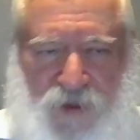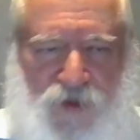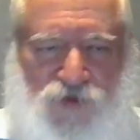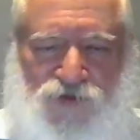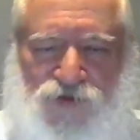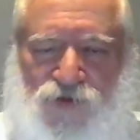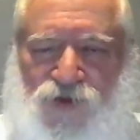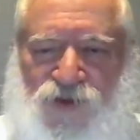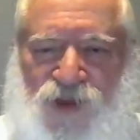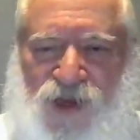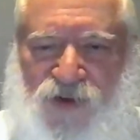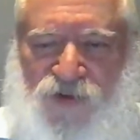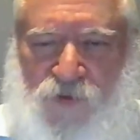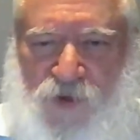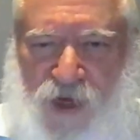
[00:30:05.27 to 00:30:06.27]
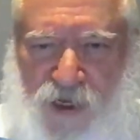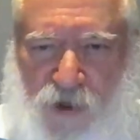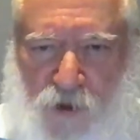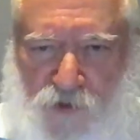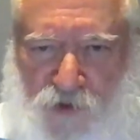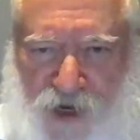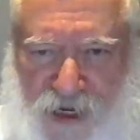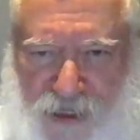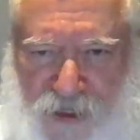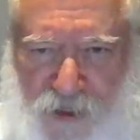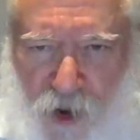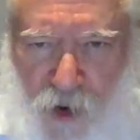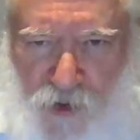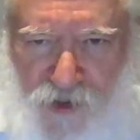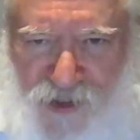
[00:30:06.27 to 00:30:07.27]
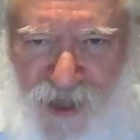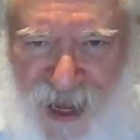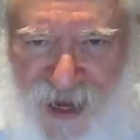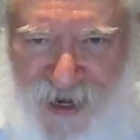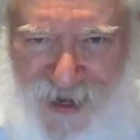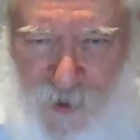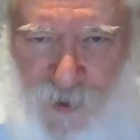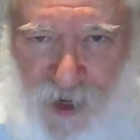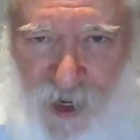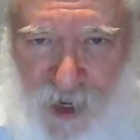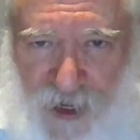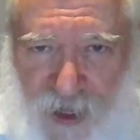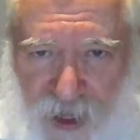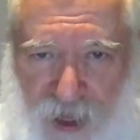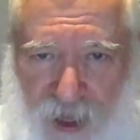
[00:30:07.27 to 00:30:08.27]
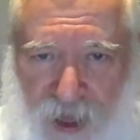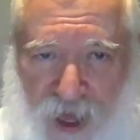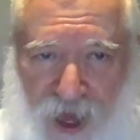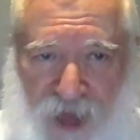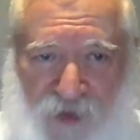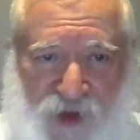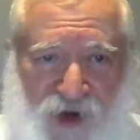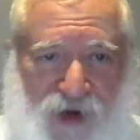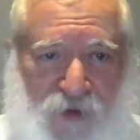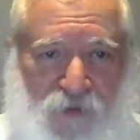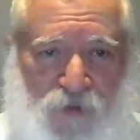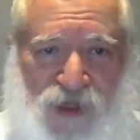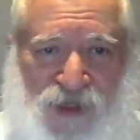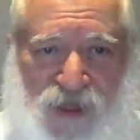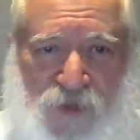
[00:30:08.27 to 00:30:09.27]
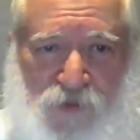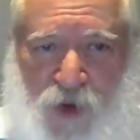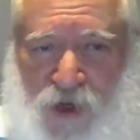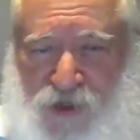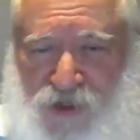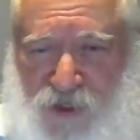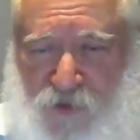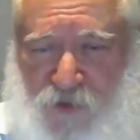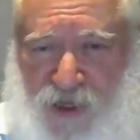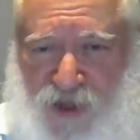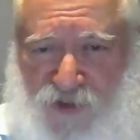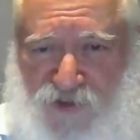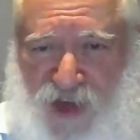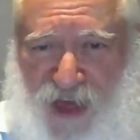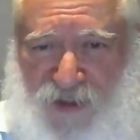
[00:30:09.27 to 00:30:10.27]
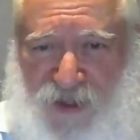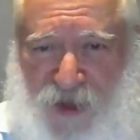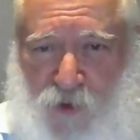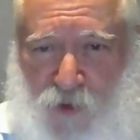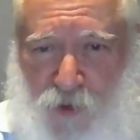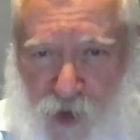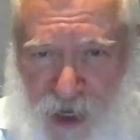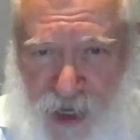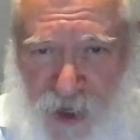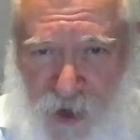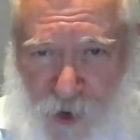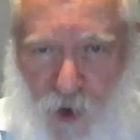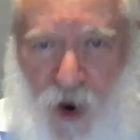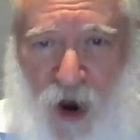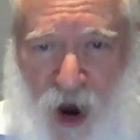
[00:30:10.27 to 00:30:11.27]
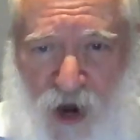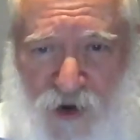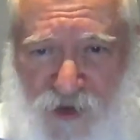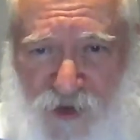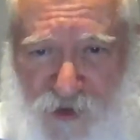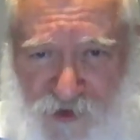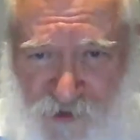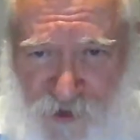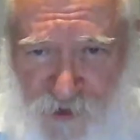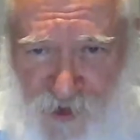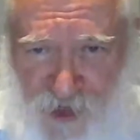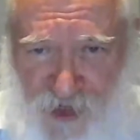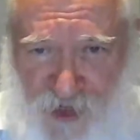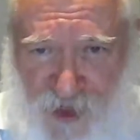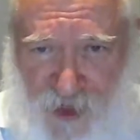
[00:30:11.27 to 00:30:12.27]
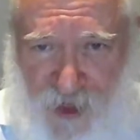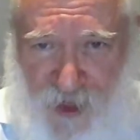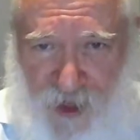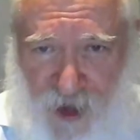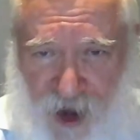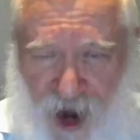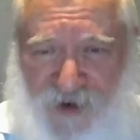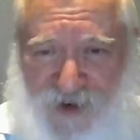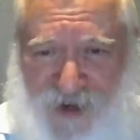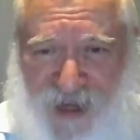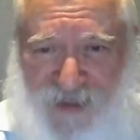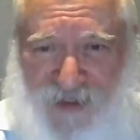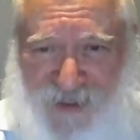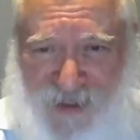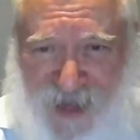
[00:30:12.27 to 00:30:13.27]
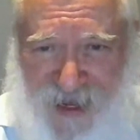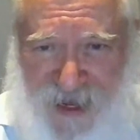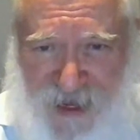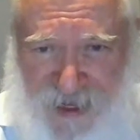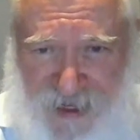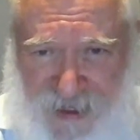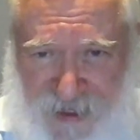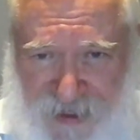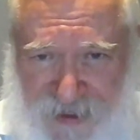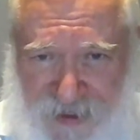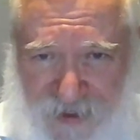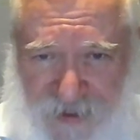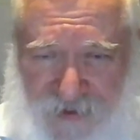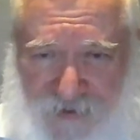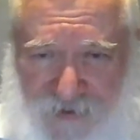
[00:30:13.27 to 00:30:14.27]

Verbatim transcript: The truth that everybody already knows anyway, and they're completely puzzled by the fact that we, who are the truth, are not saying it.